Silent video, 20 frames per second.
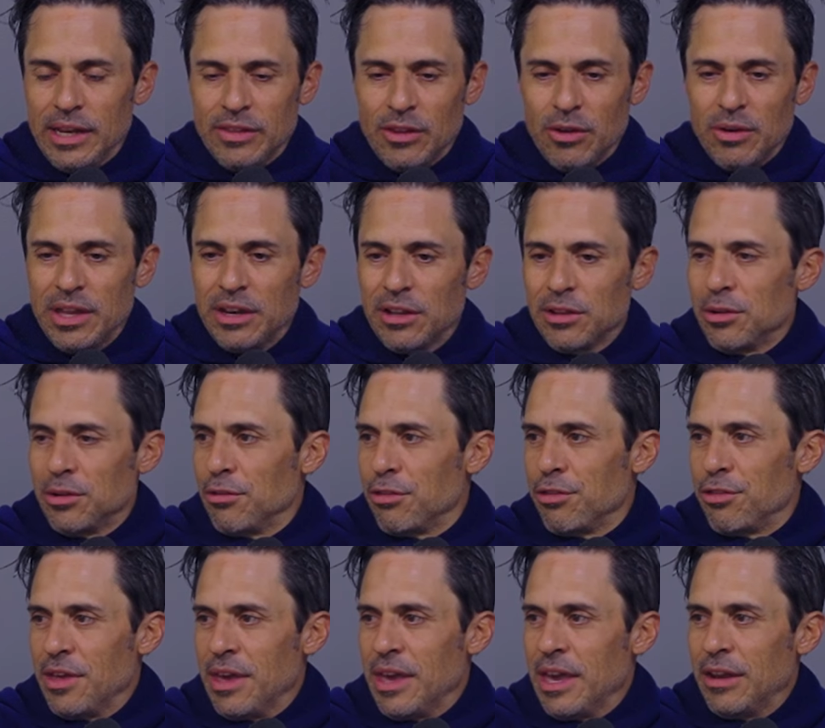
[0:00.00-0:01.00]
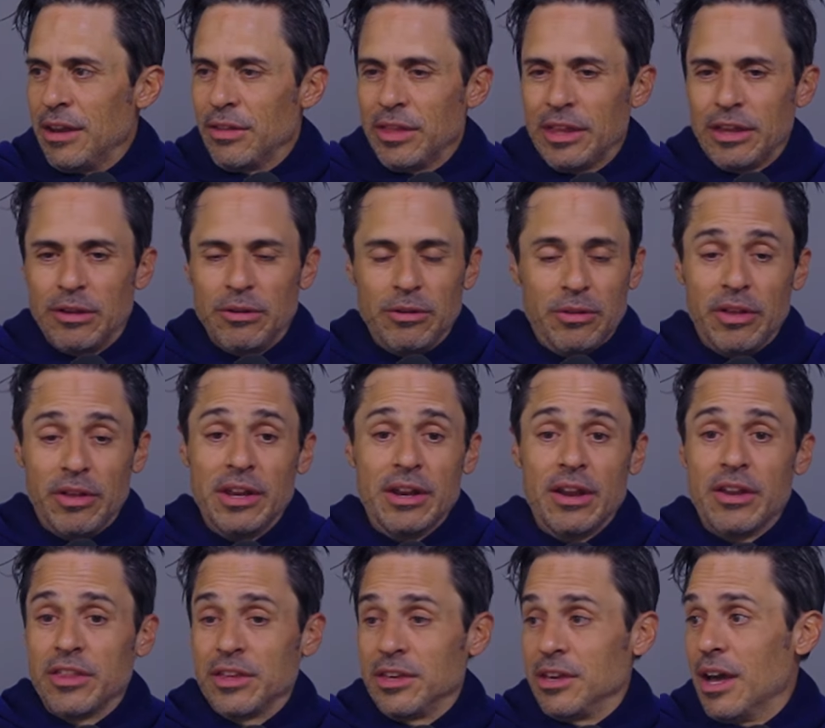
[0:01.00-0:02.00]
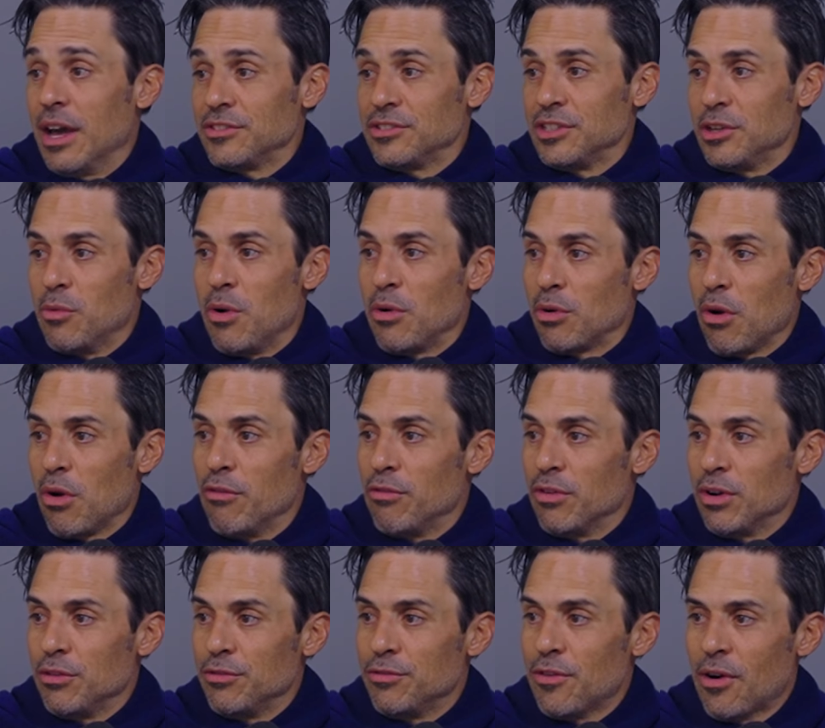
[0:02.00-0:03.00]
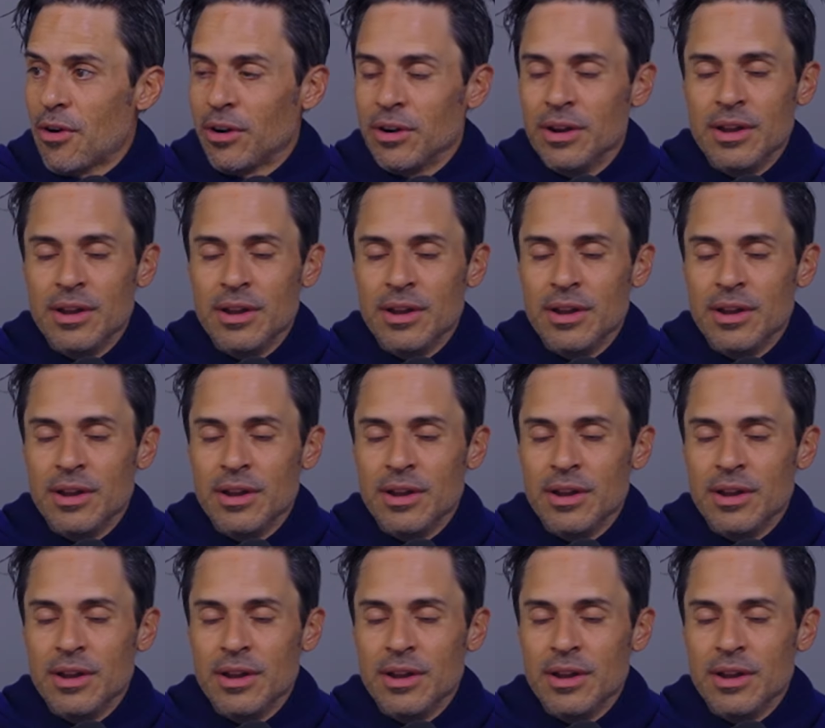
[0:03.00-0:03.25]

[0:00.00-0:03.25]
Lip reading: and they'll hit a little thin, or they'll hit out of the guts, and it won't go very far.